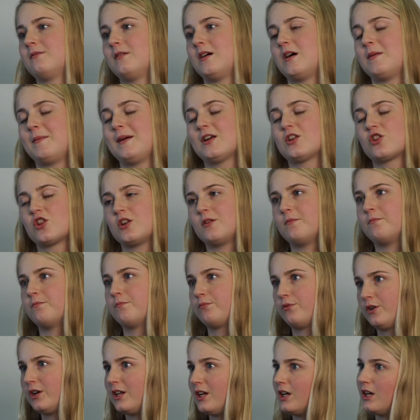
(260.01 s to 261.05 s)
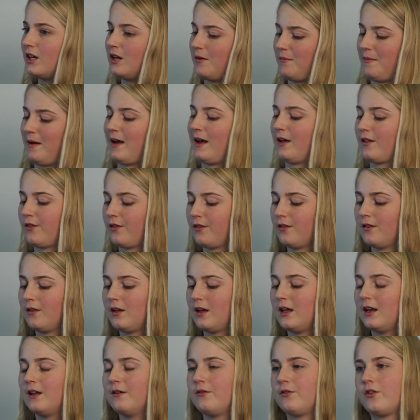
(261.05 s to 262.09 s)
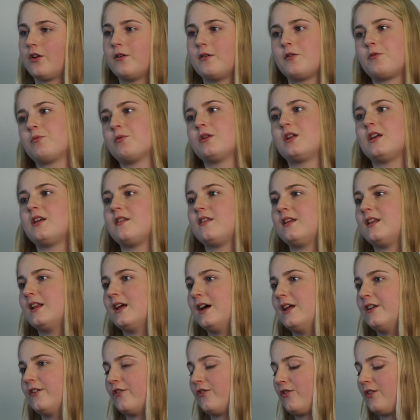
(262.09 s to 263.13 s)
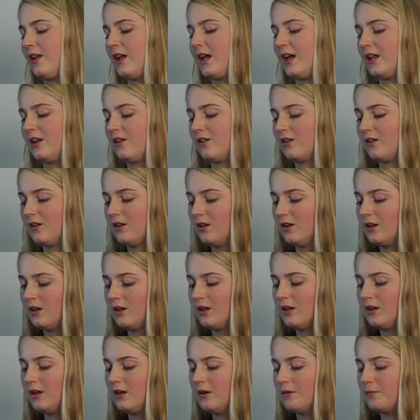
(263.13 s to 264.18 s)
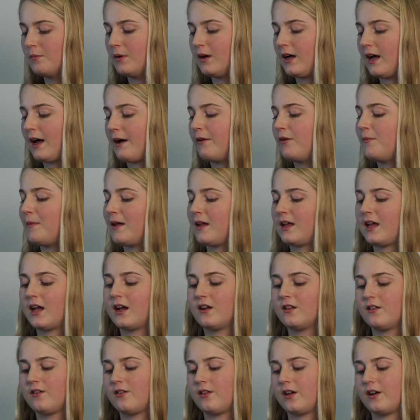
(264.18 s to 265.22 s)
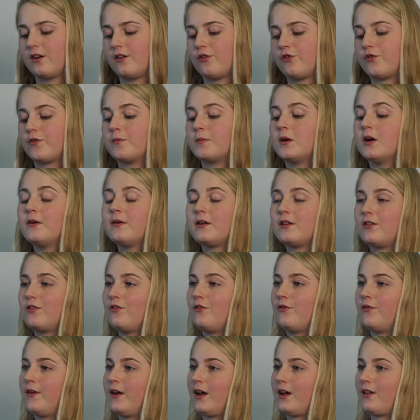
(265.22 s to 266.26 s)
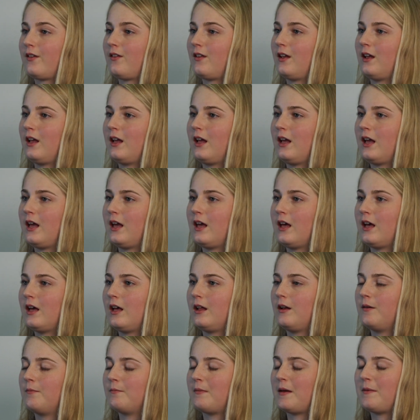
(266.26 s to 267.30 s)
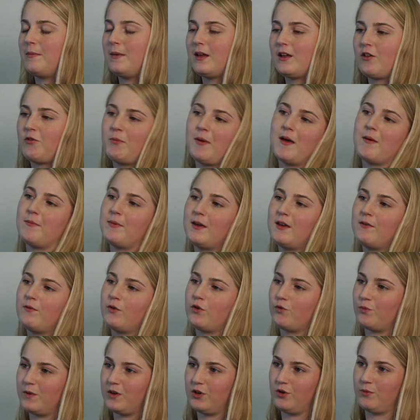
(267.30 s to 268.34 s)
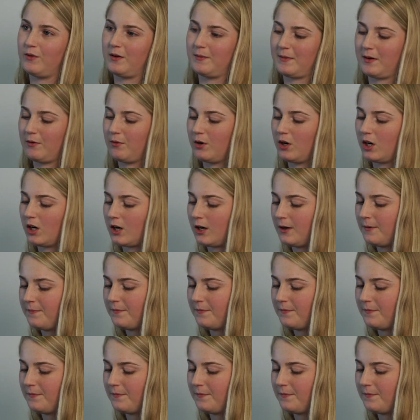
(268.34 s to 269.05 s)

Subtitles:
I'm actually pretty good at math, and it was always pretty easy to understand. But I would make careless errors from going too fast, and my biggest pet peeve was redoing my work.